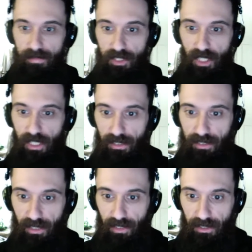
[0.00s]
John doesn't
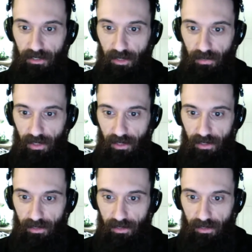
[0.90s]
sound like a surfer.